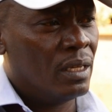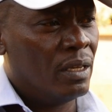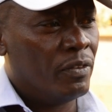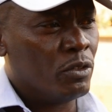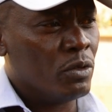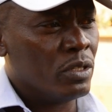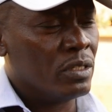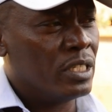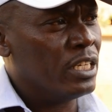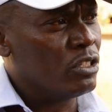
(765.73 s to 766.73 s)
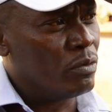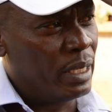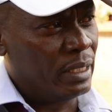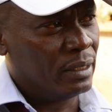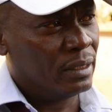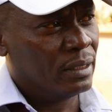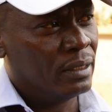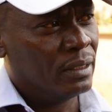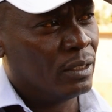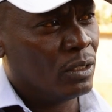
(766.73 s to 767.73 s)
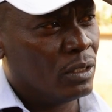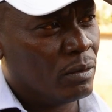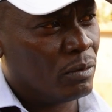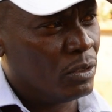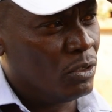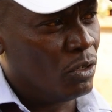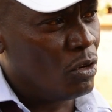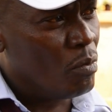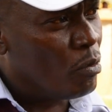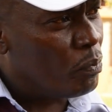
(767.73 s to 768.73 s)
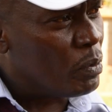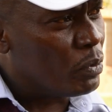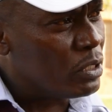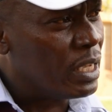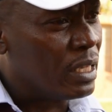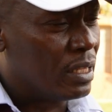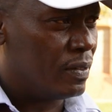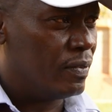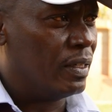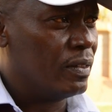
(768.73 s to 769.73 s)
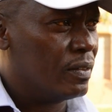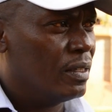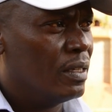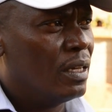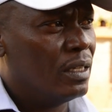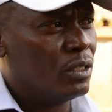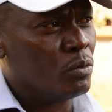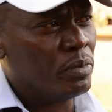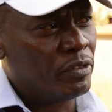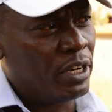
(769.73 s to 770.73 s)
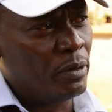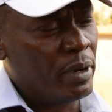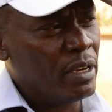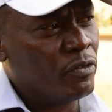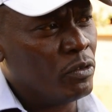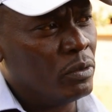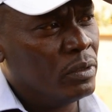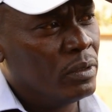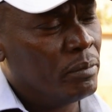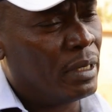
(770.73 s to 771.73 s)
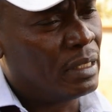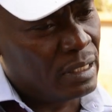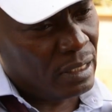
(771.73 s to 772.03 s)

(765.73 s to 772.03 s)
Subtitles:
If it was gentlemen, you know, normal people saying these things, it would be very painful. But